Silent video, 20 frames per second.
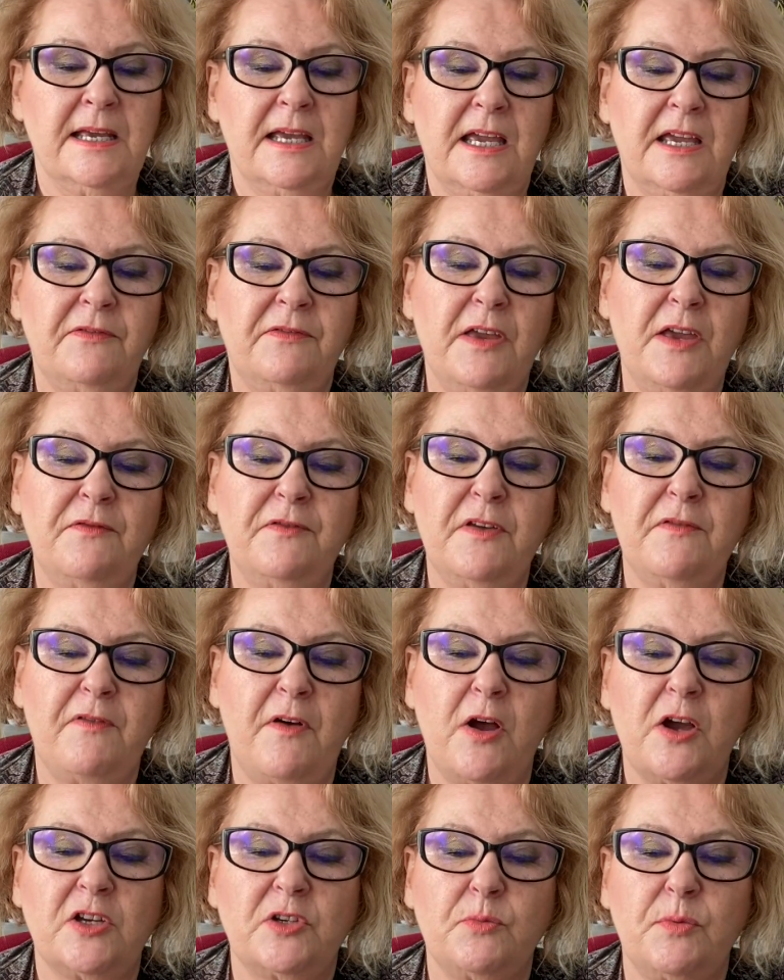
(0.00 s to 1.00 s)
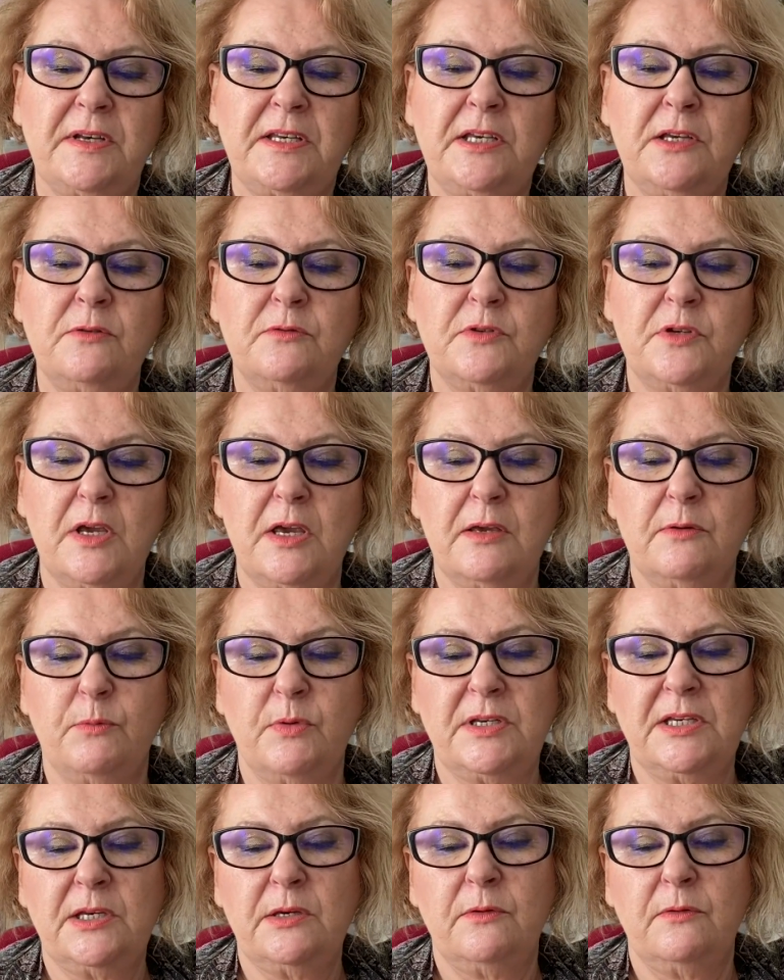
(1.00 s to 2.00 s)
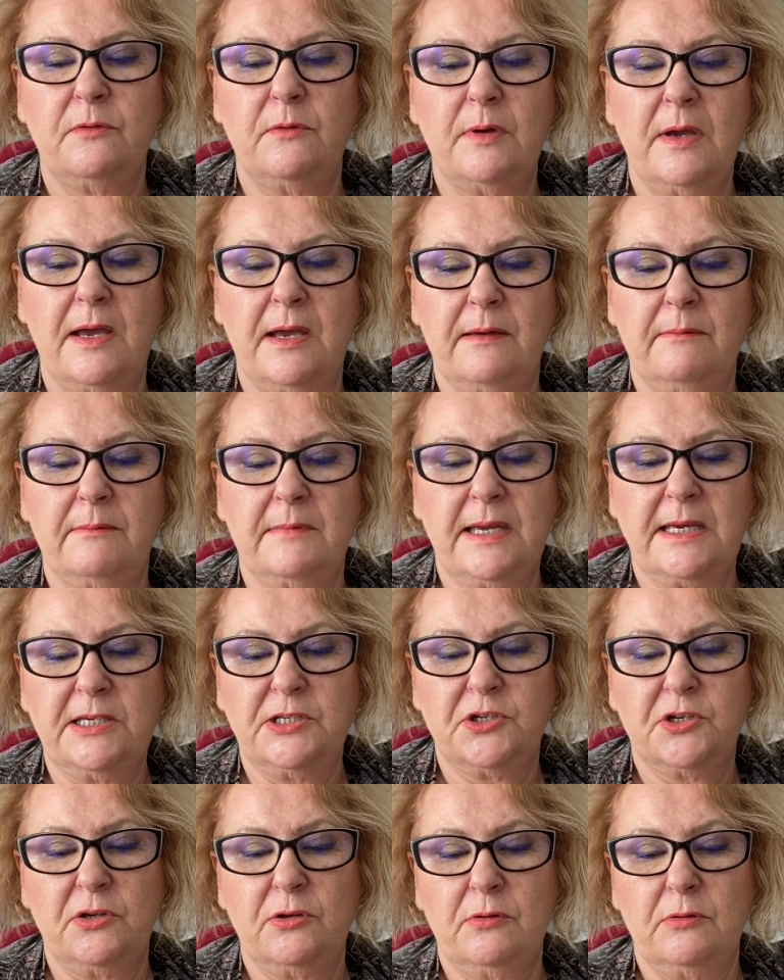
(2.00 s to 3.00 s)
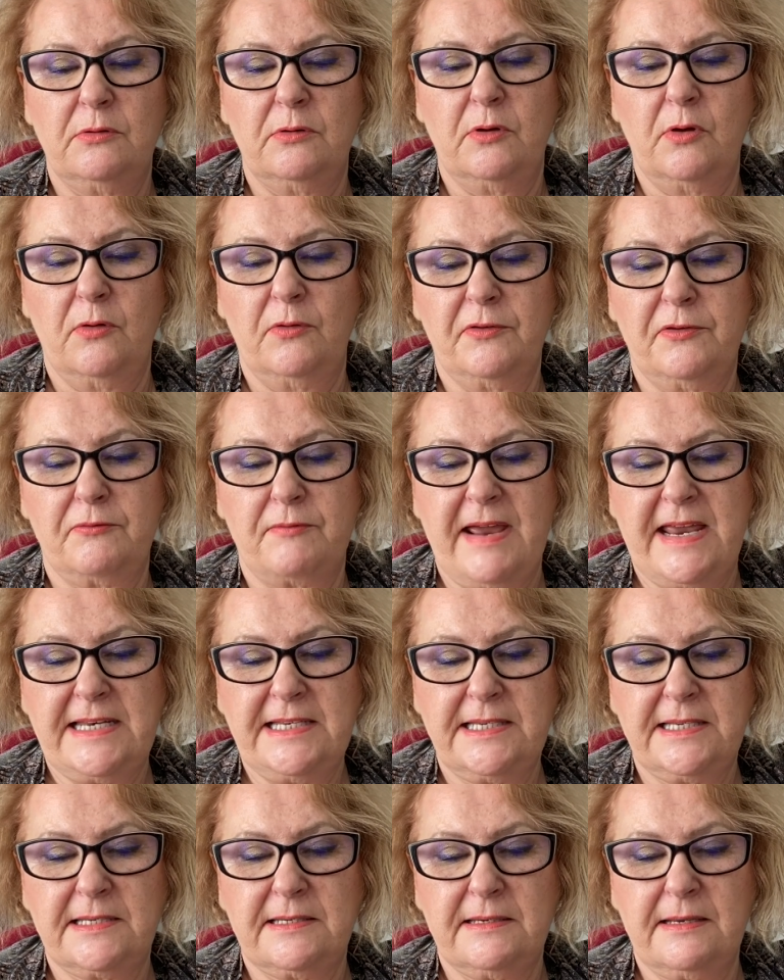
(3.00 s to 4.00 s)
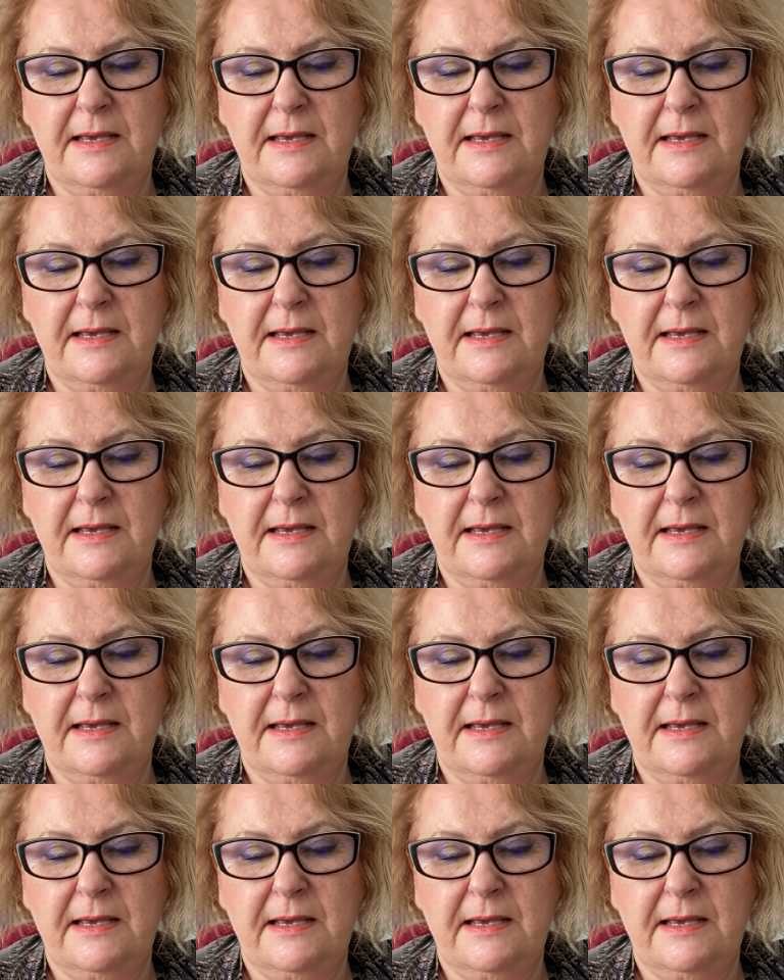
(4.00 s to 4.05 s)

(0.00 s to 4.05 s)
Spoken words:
If you find when you get your 2 long threads